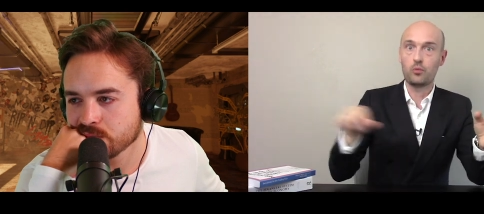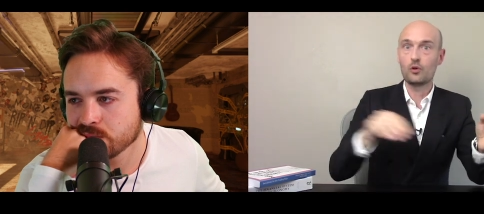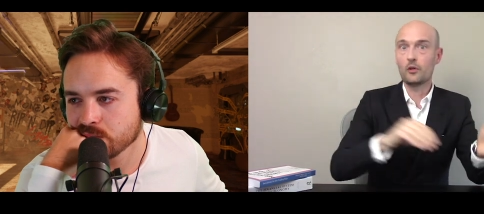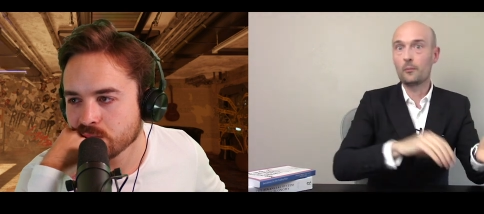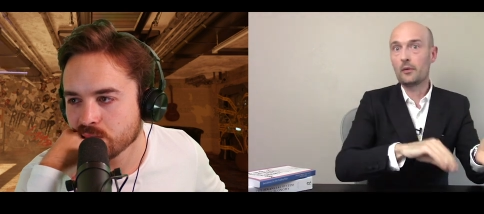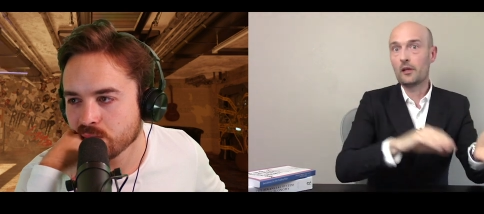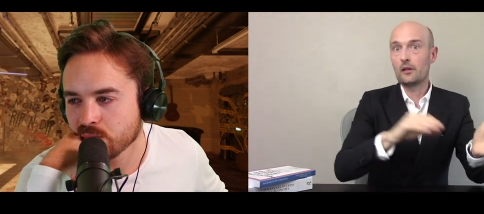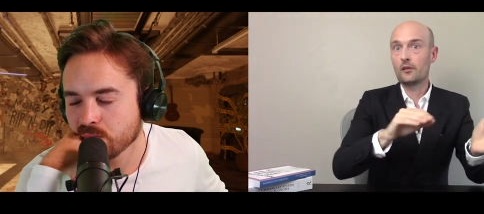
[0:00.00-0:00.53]
Speaker 1: would have
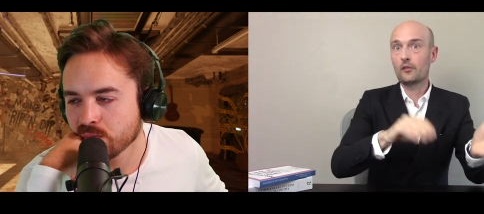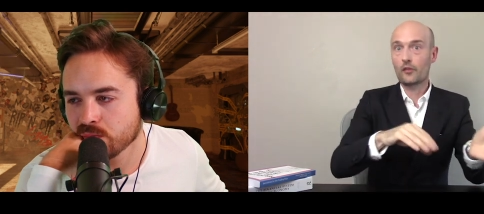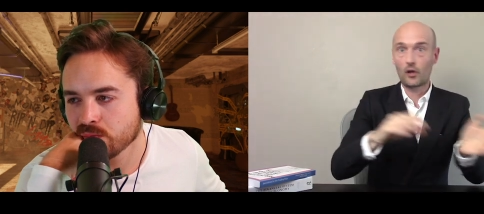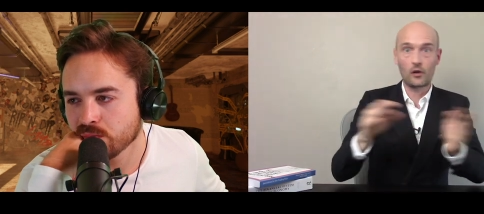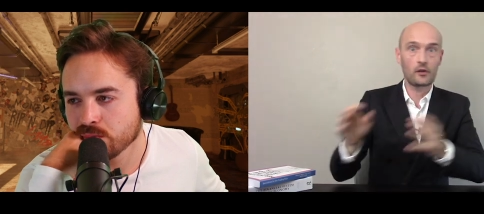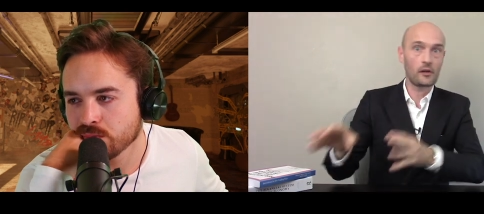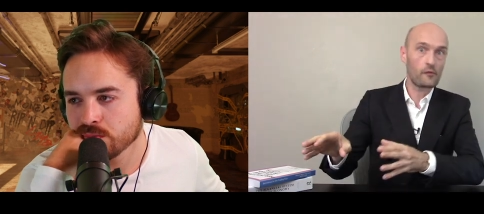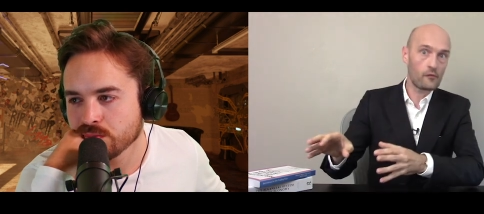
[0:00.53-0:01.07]
been
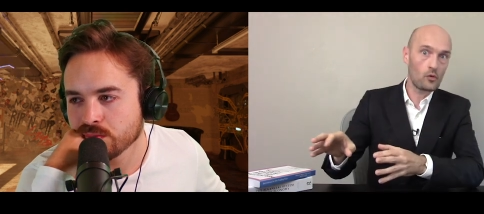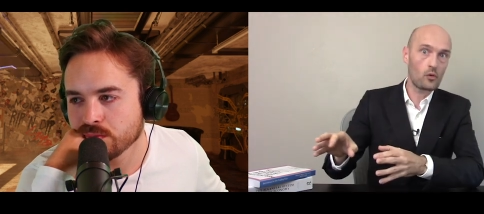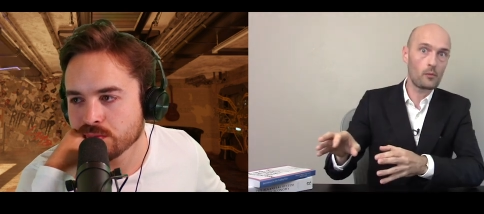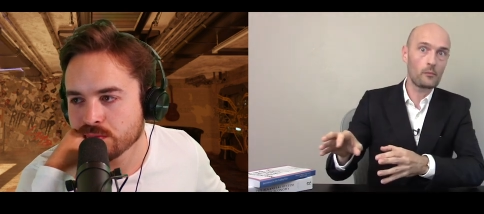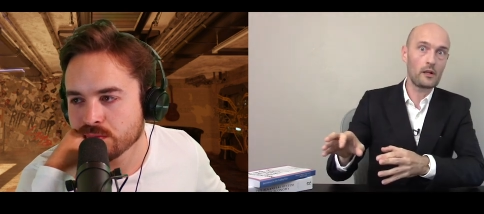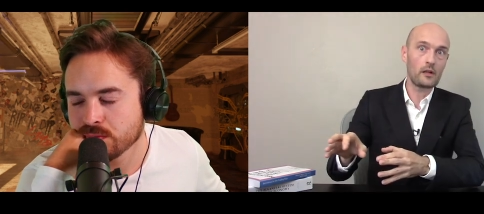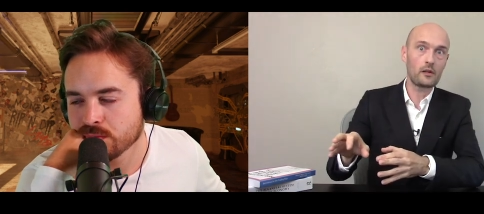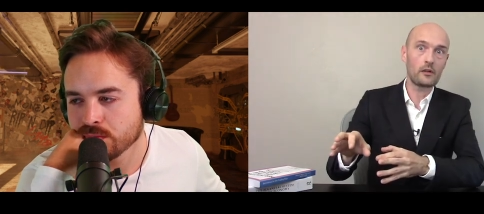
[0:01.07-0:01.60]
thirty-four
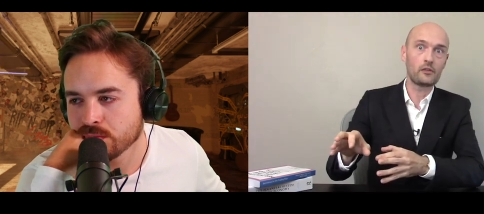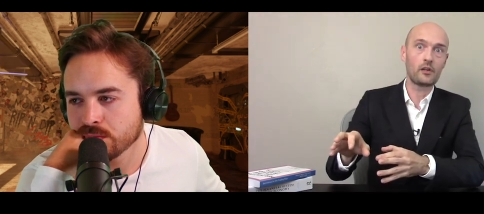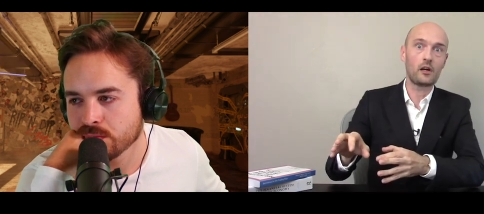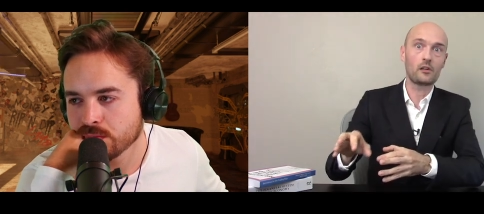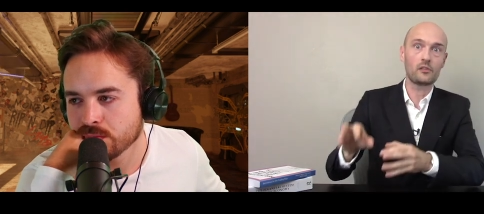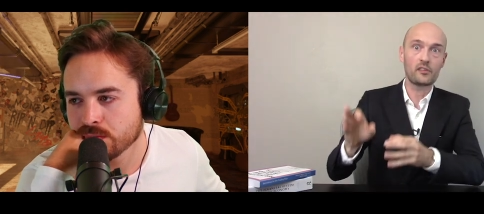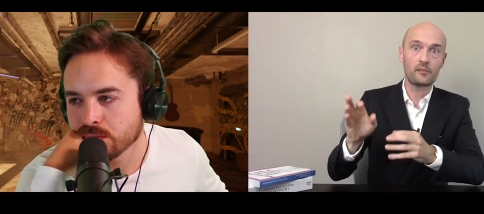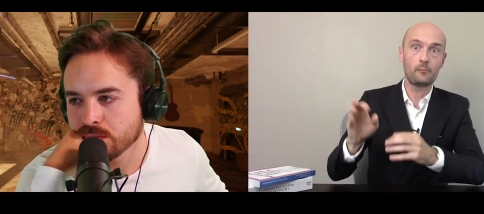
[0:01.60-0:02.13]
million
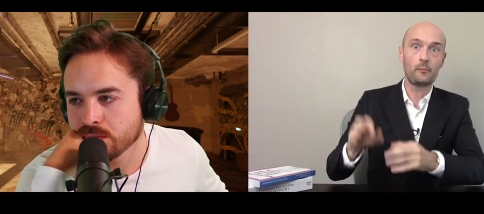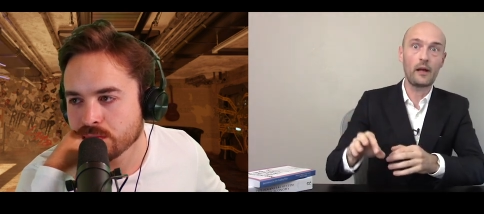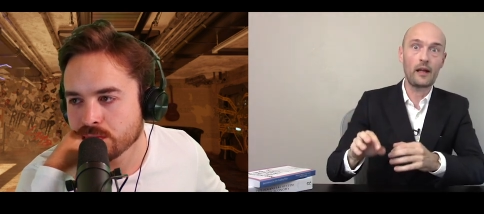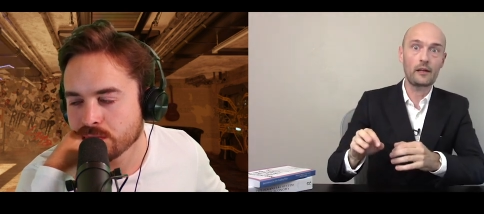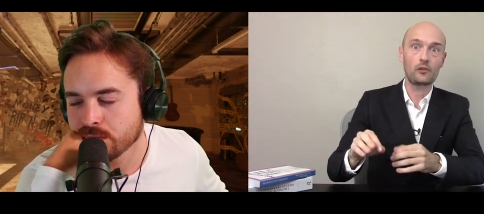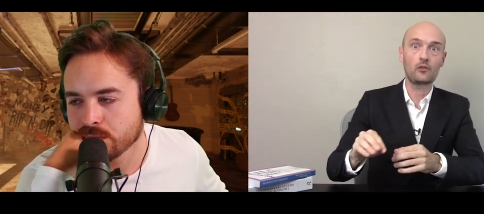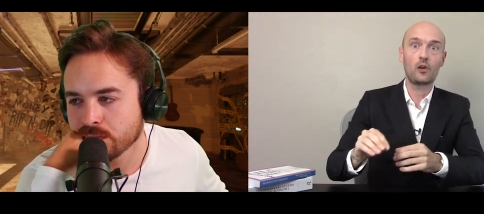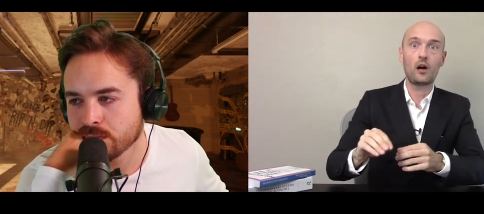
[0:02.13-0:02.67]
dollars
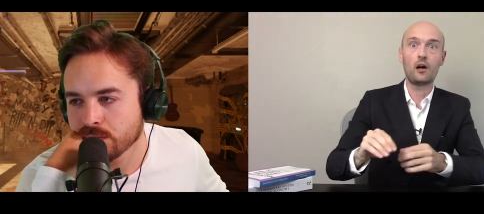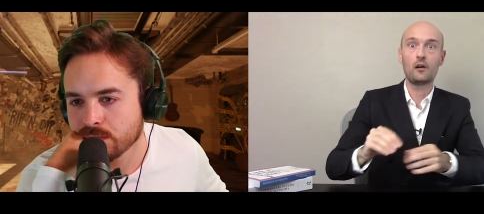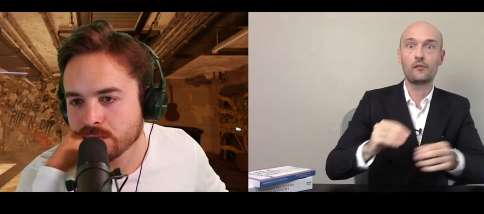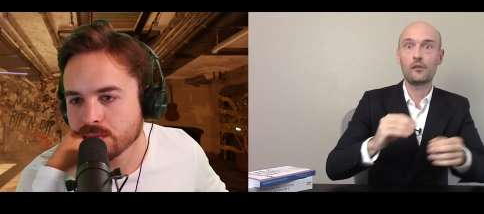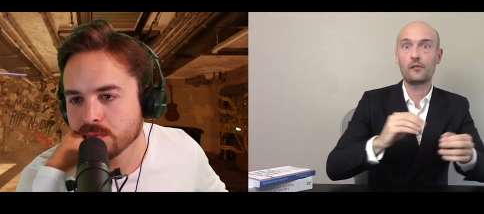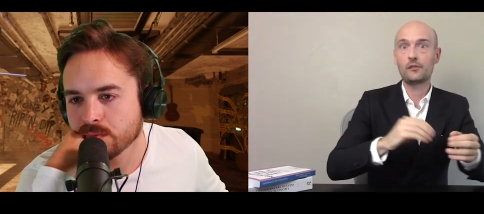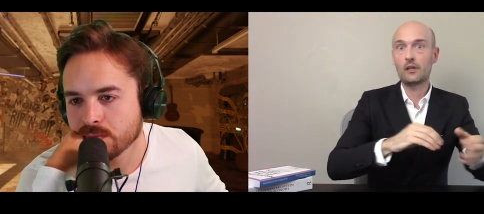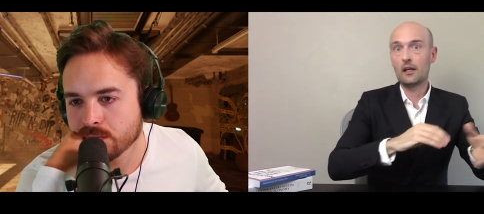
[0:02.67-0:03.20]
better off
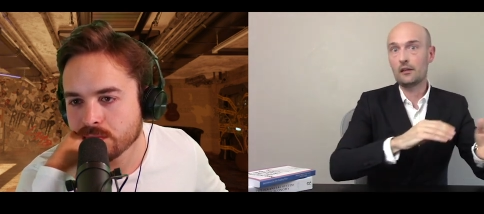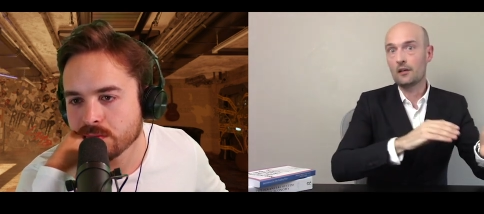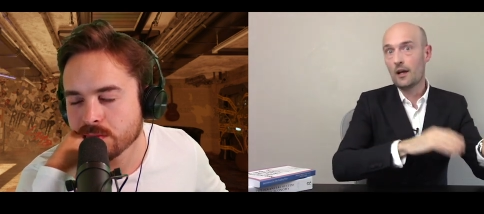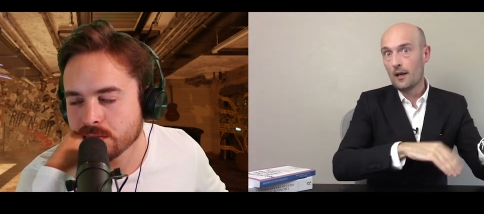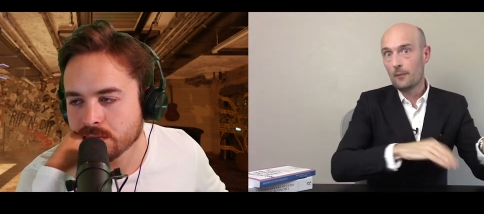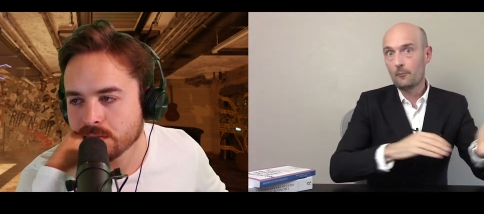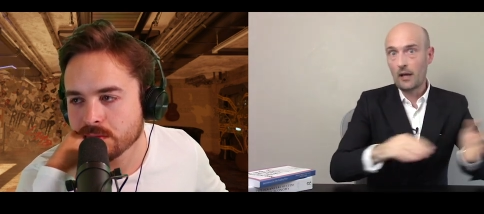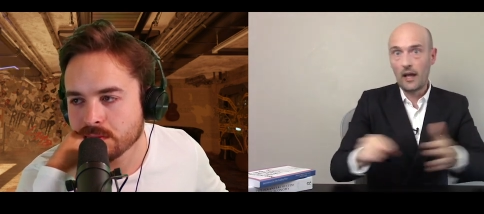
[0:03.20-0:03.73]
if they'd
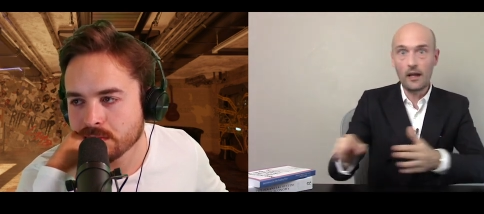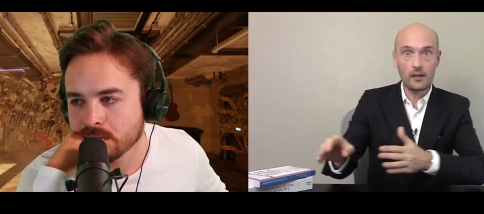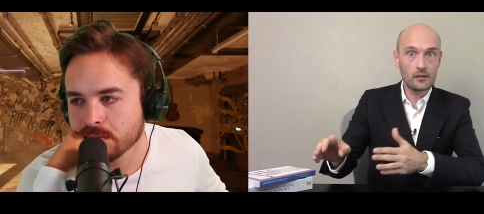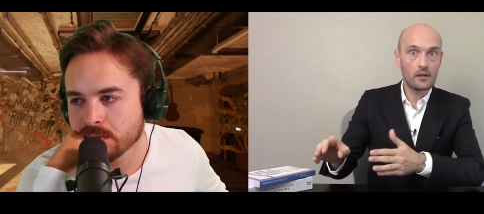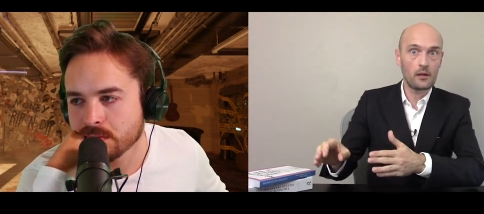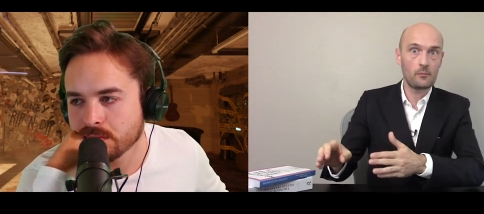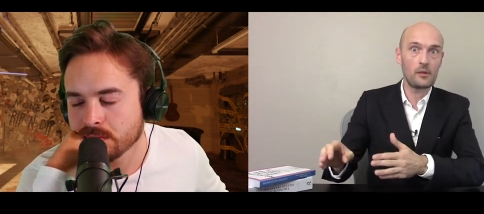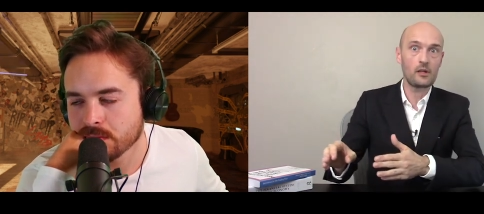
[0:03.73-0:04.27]
paid
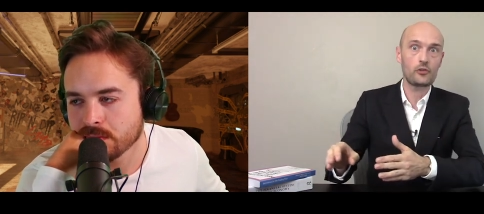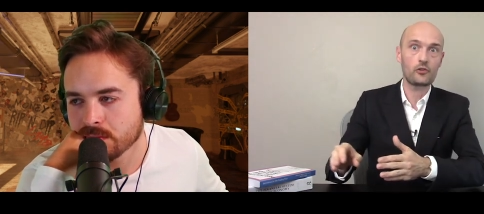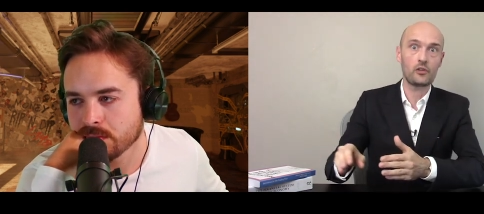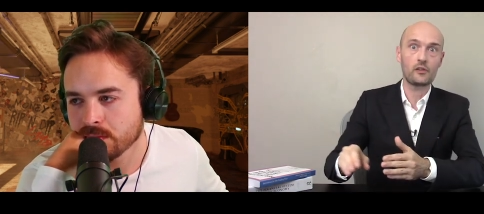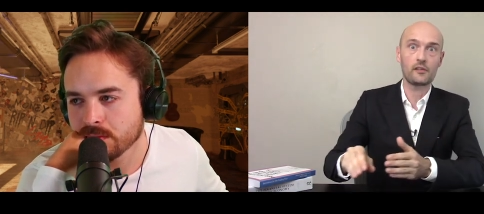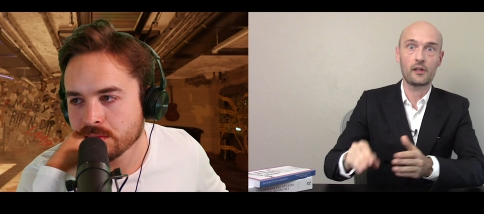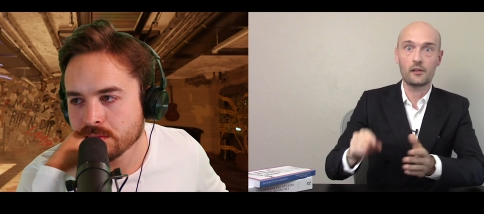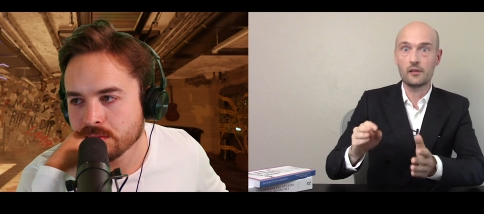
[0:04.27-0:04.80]

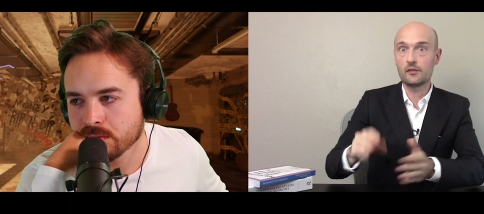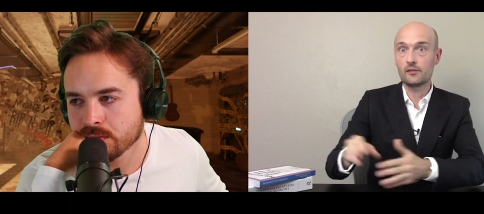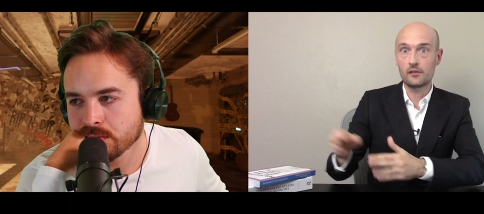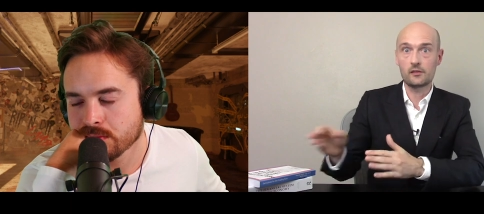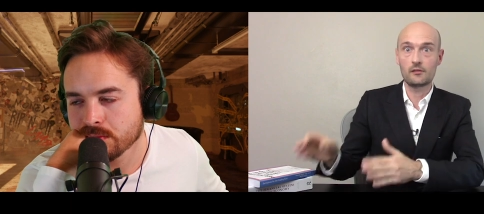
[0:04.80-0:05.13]
commissions at a